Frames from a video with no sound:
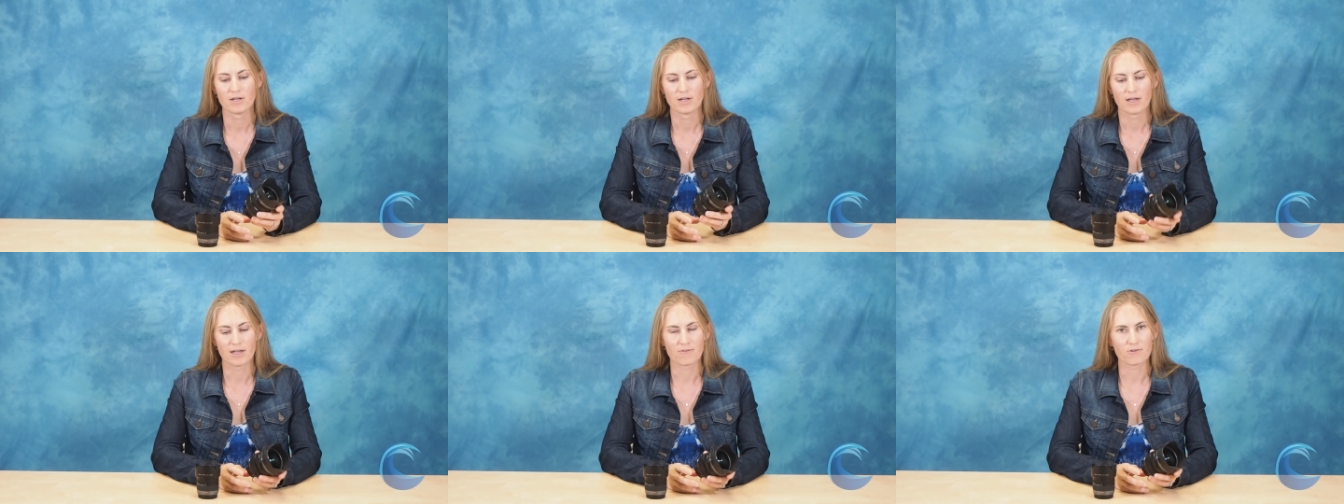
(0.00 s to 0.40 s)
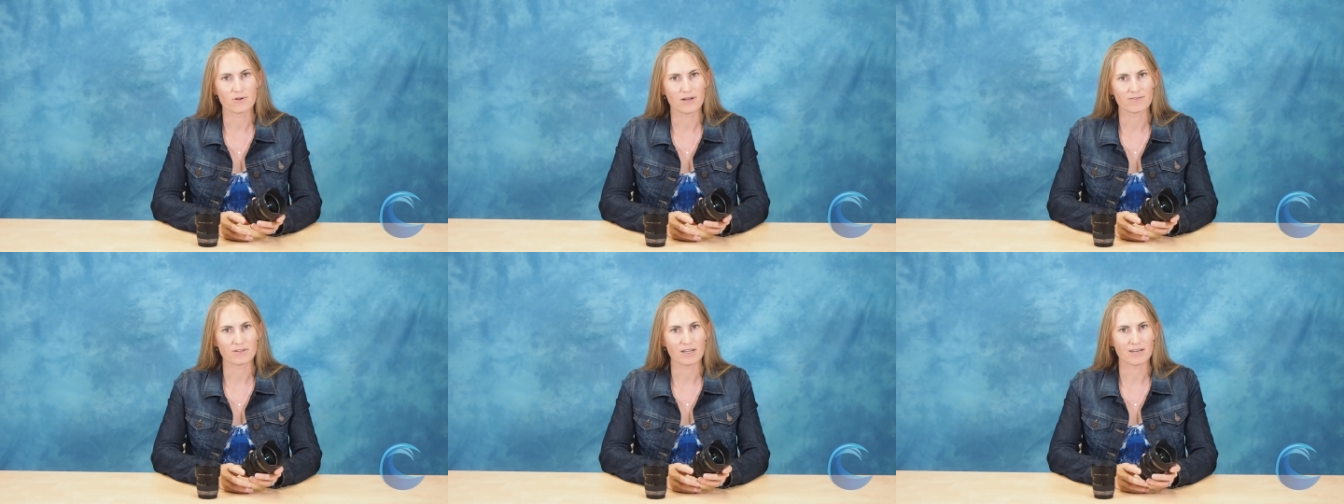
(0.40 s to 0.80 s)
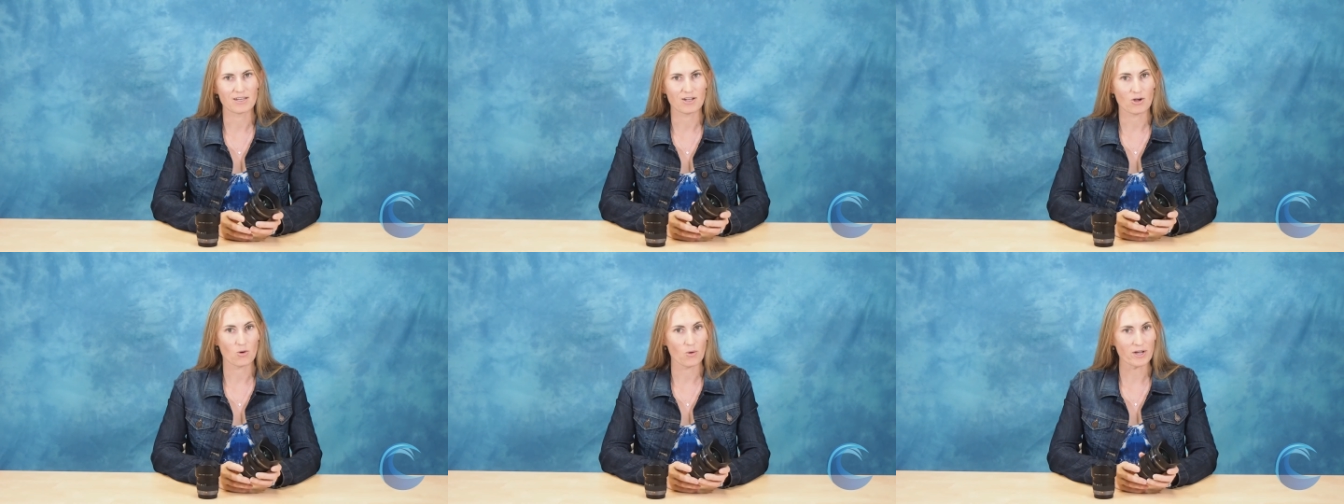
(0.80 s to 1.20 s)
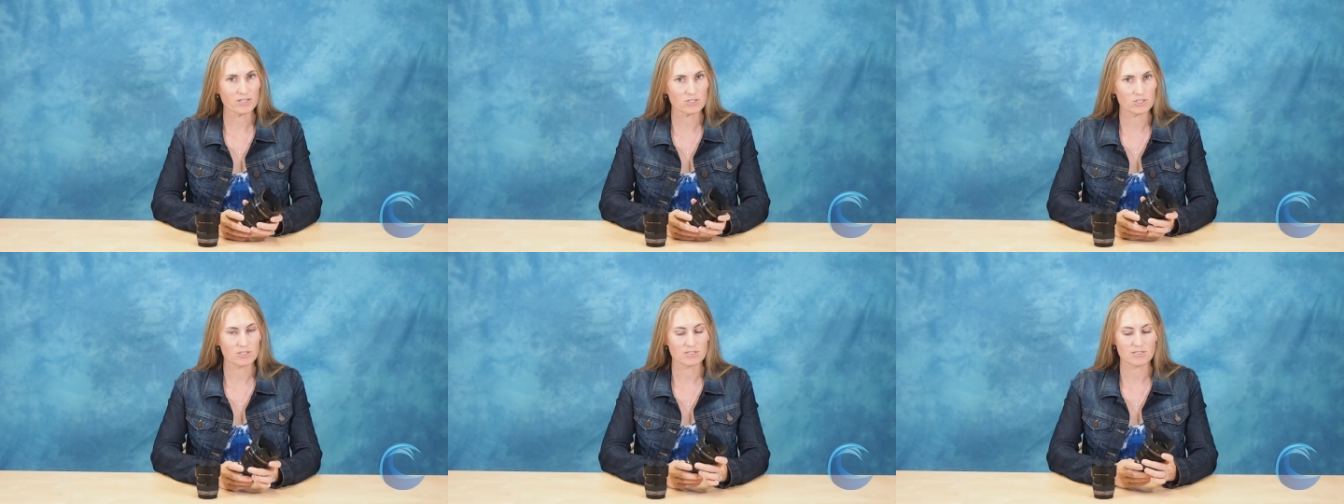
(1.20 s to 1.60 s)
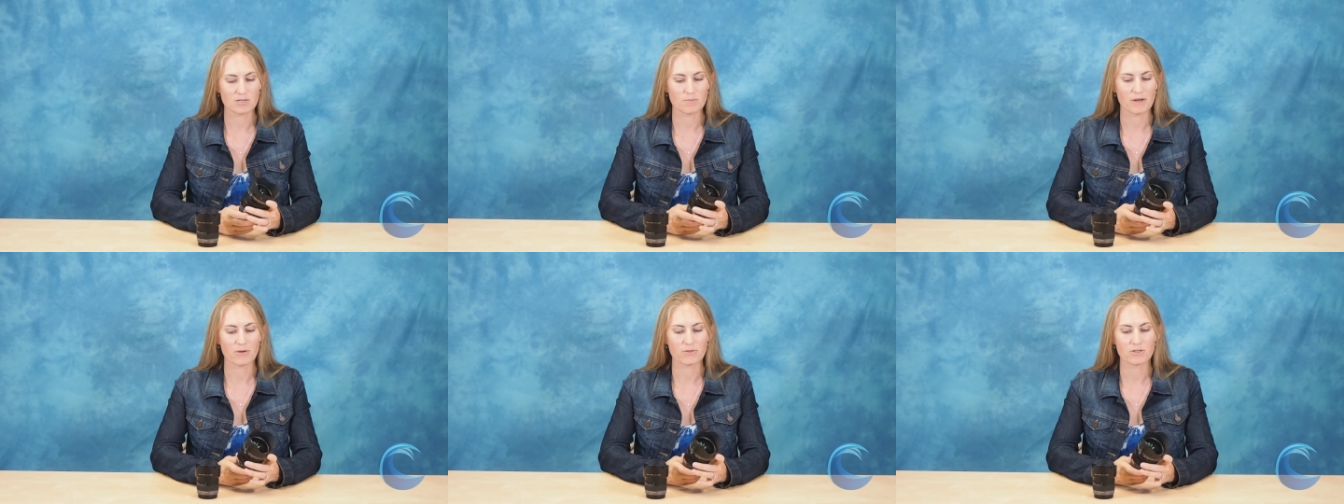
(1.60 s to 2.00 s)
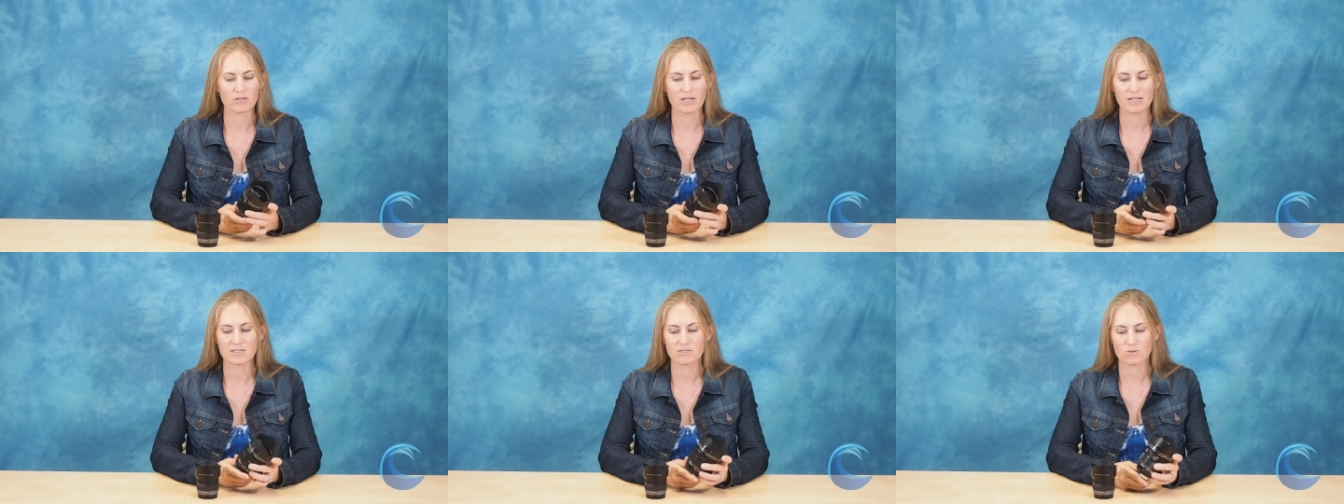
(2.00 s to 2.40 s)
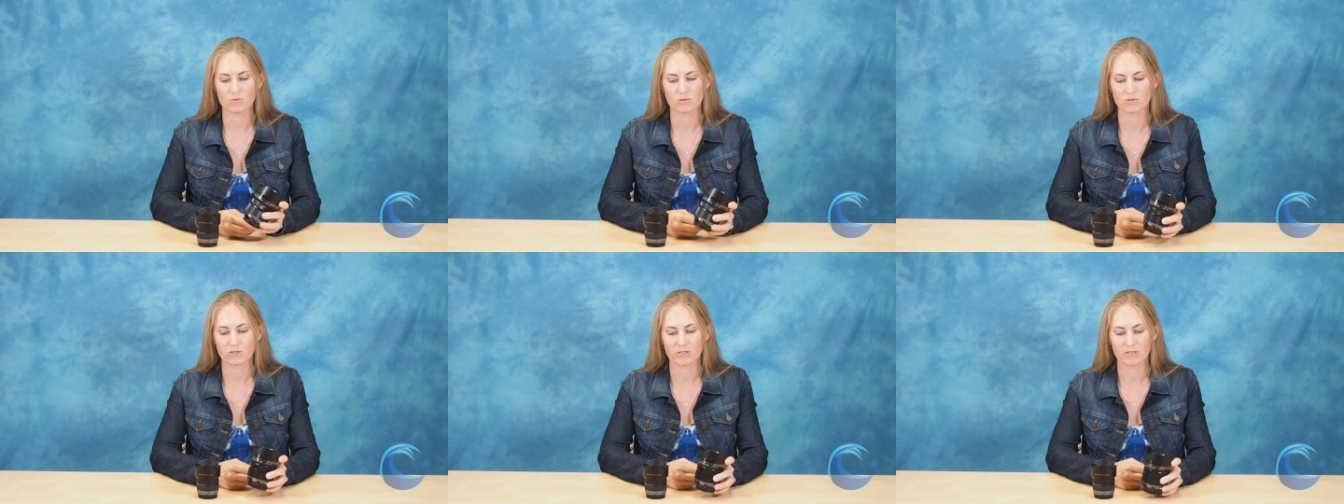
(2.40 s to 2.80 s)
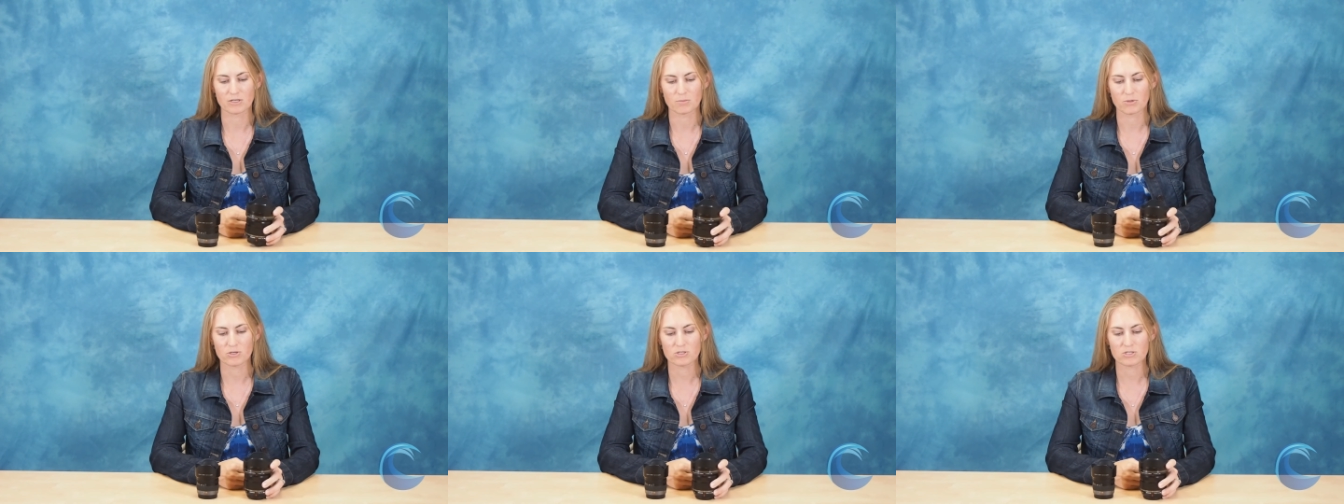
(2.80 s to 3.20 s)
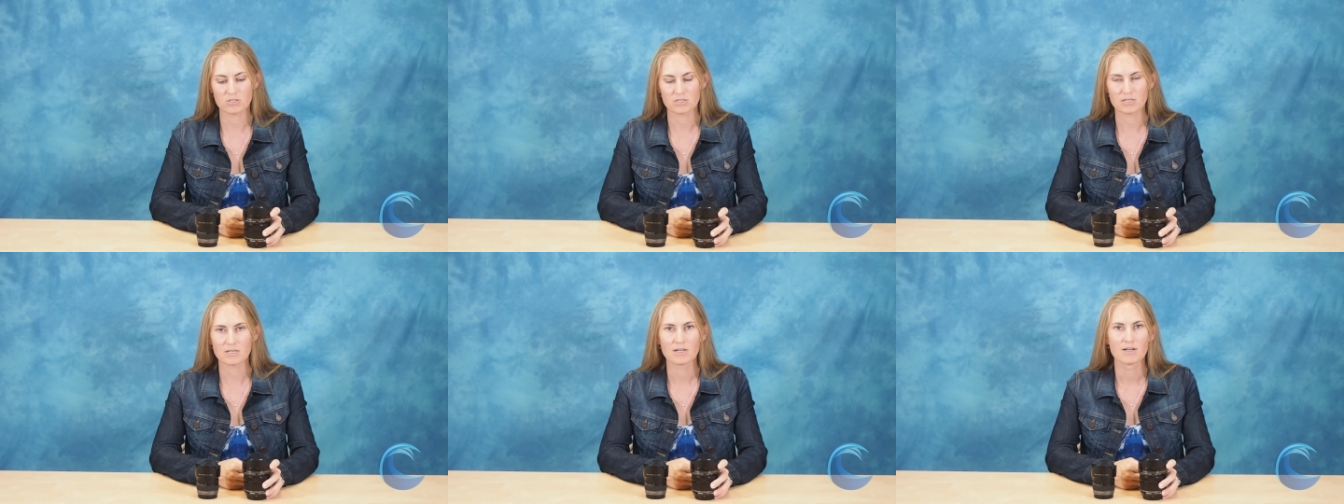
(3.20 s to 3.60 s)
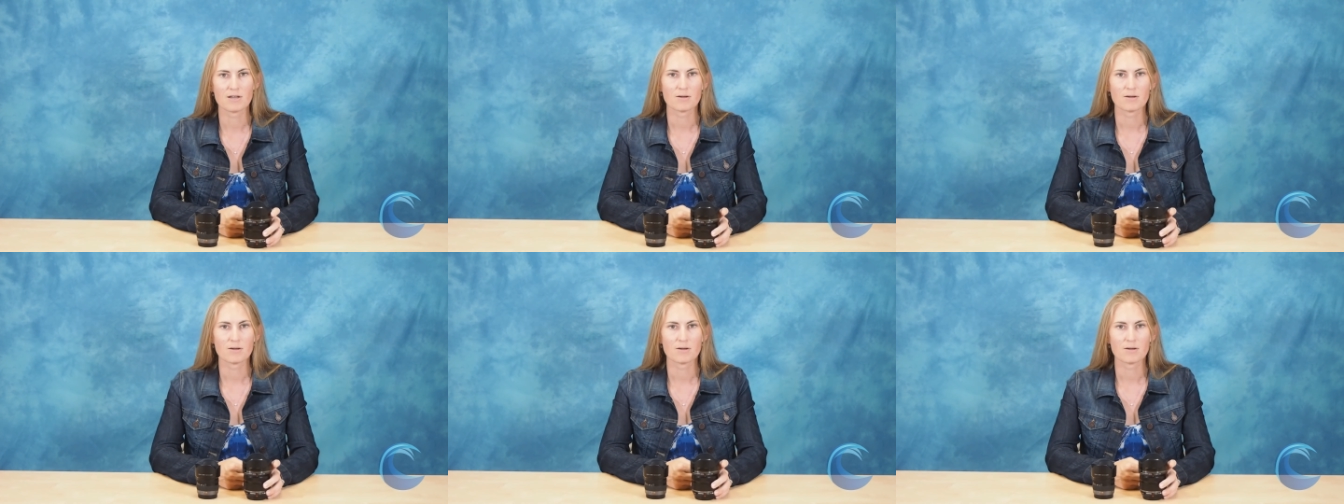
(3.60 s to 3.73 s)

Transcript: If you have any questions about the lens or are looking to purchase it,